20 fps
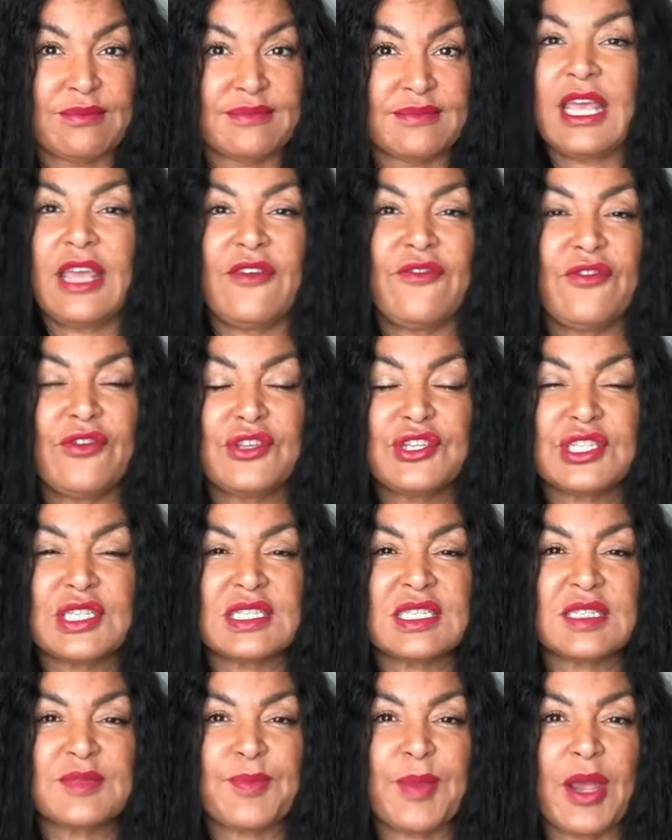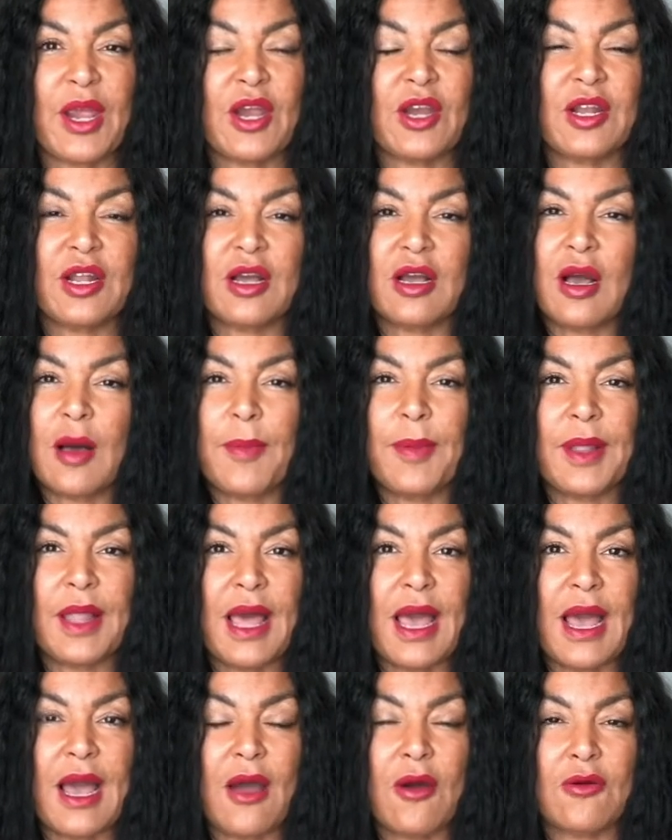If you just spared a couple of
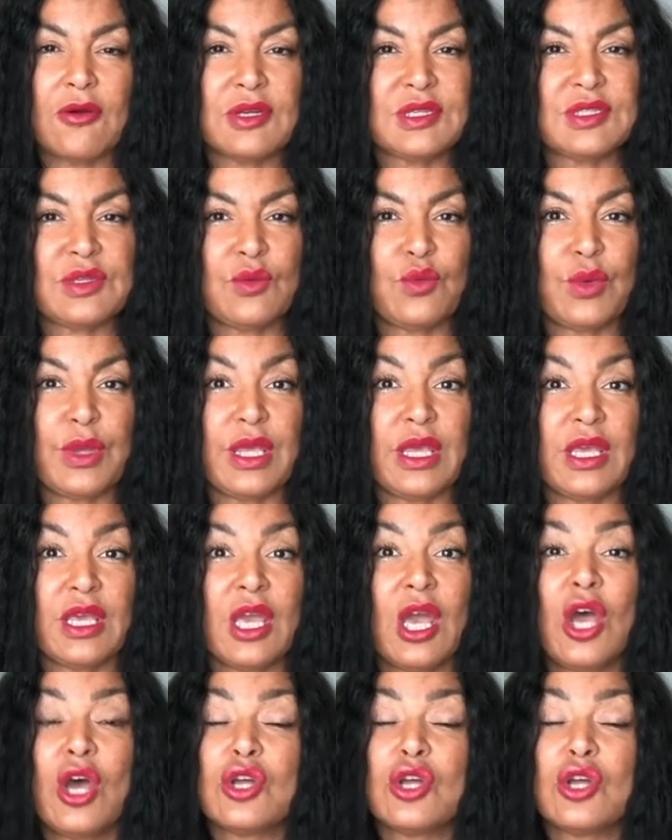hours a week